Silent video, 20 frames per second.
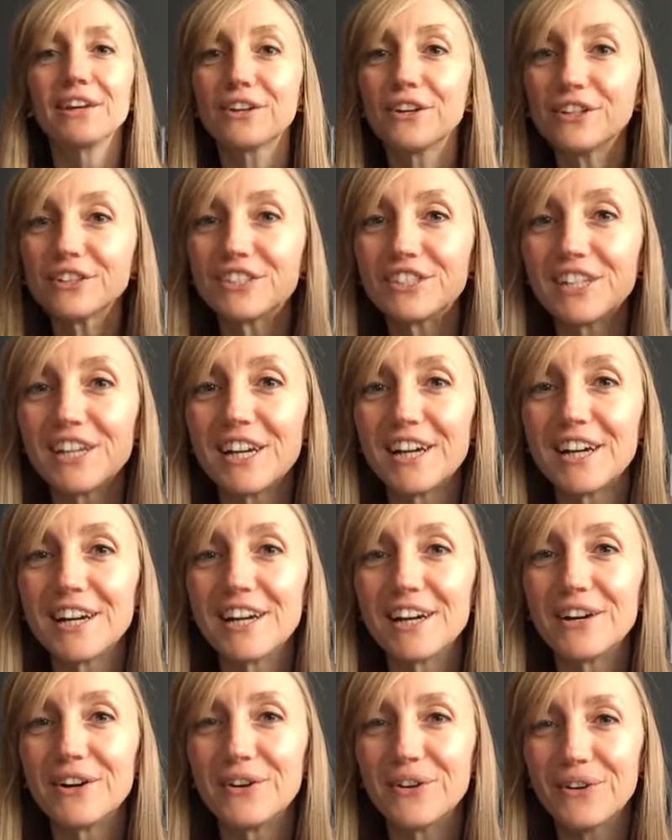
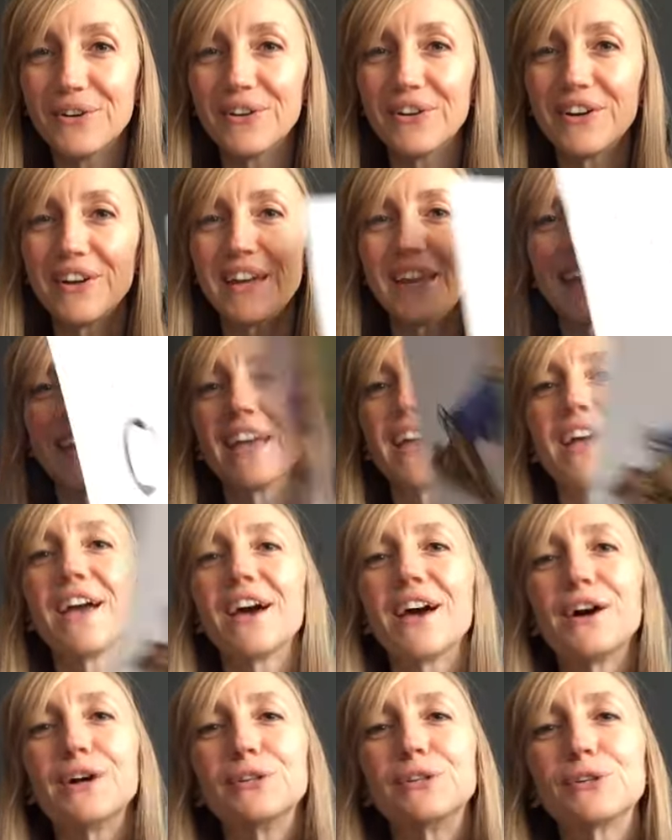Gotcha! Oi!
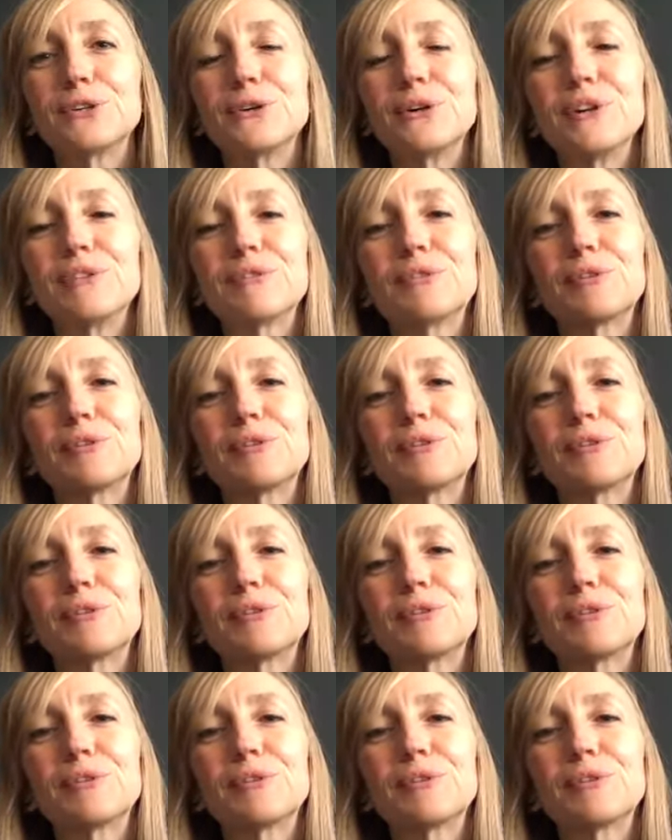A toy